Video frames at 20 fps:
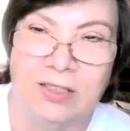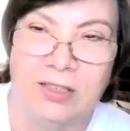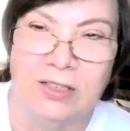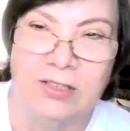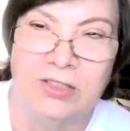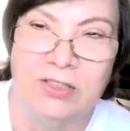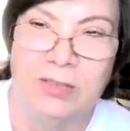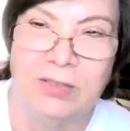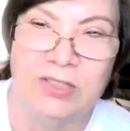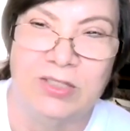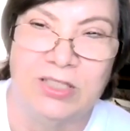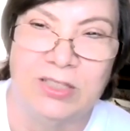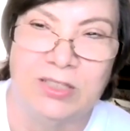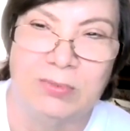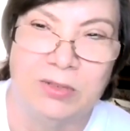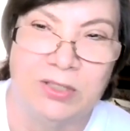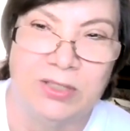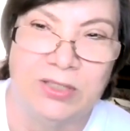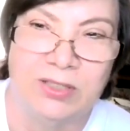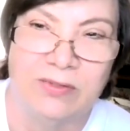She wasn't
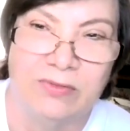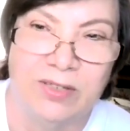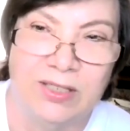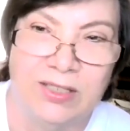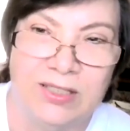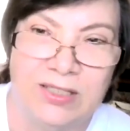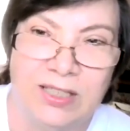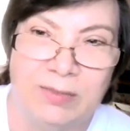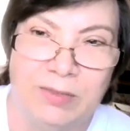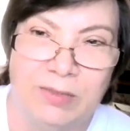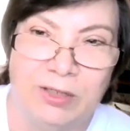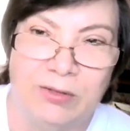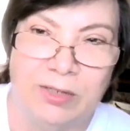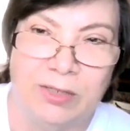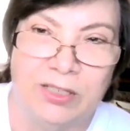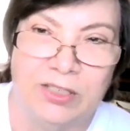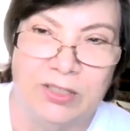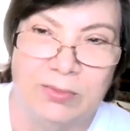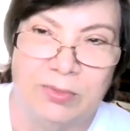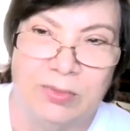supposed to fix the
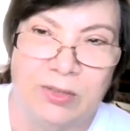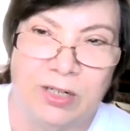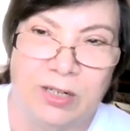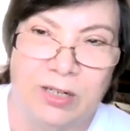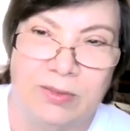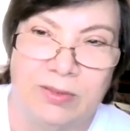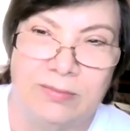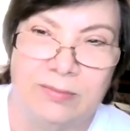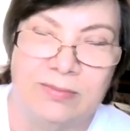immigration problem.